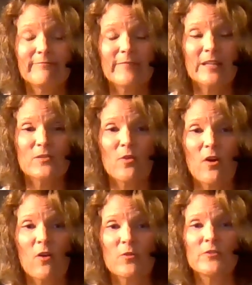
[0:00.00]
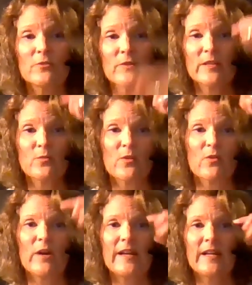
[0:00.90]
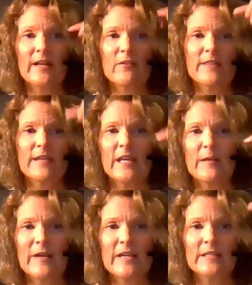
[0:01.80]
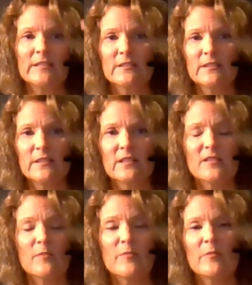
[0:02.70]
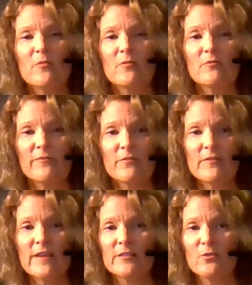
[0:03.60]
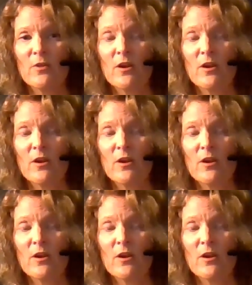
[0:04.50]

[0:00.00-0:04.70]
Because what all we're doing is we're quieting our thinking mind. Some people would refer that to